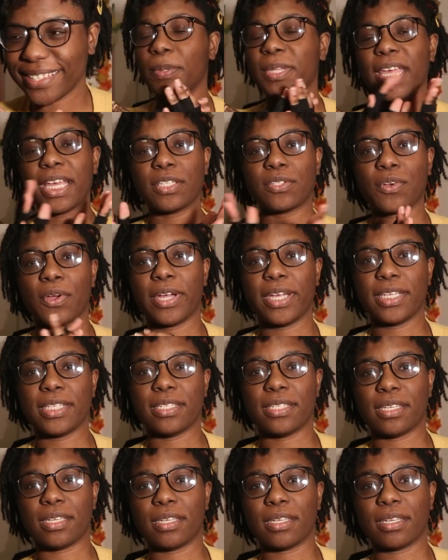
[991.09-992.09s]
But that's
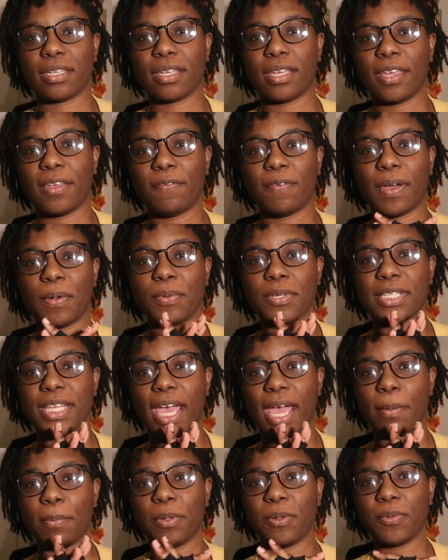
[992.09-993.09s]
crazy. If I was
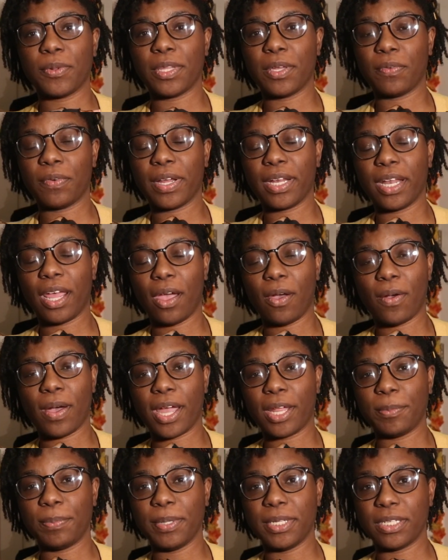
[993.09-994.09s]
happy with it right now,
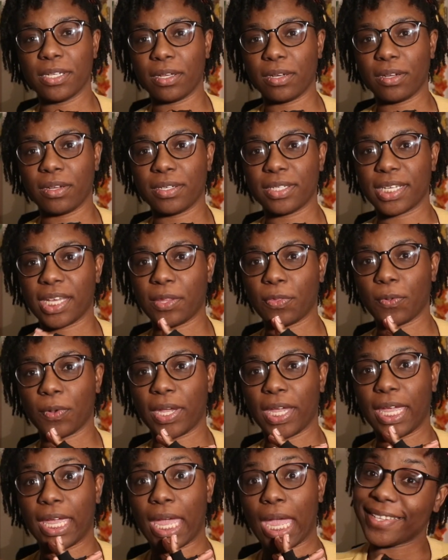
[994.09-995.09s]
I'd be done on day
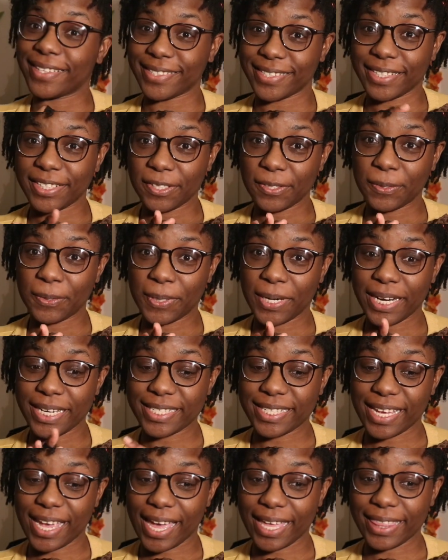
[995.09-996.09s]
3. That's a little
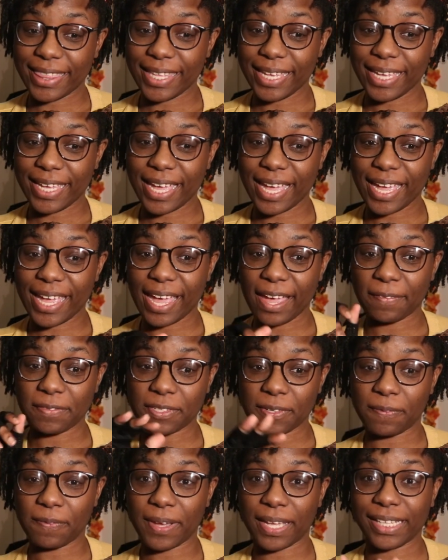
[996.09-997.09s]
crazy. I think I have
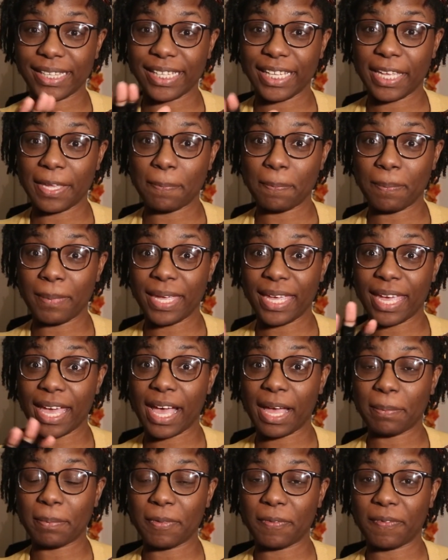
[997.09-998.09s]
to finally admit
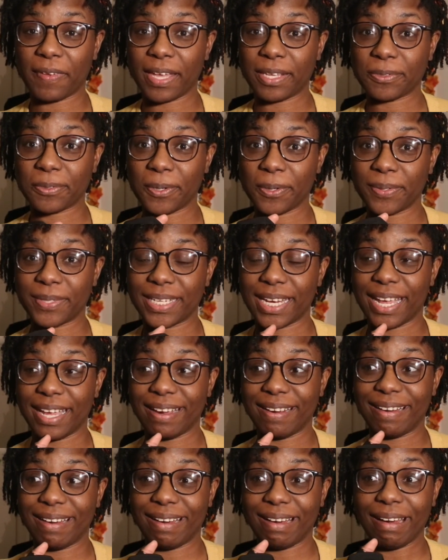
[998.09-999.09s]
I'm a fast
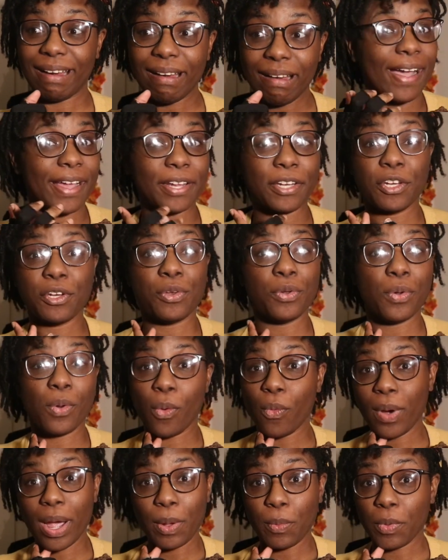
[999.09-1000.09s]
crocheter. I didn't
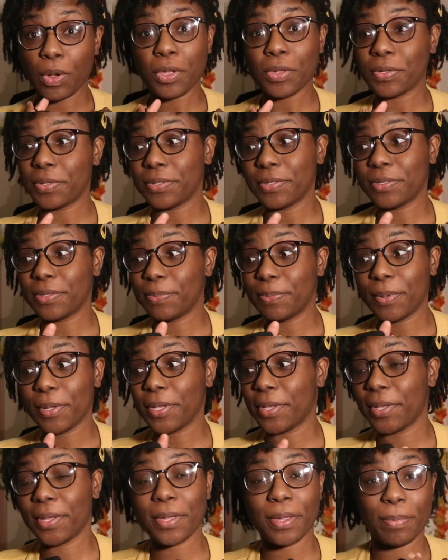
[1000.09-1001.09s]
know I was,
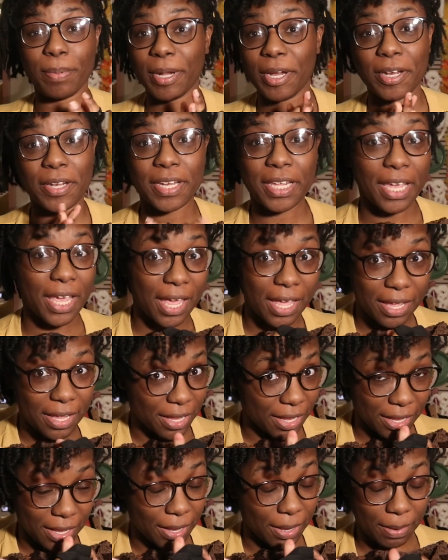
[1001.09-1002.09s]
but apparently I
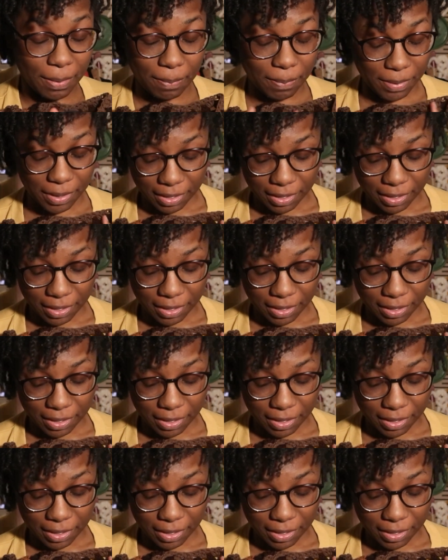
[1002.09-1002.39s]
am.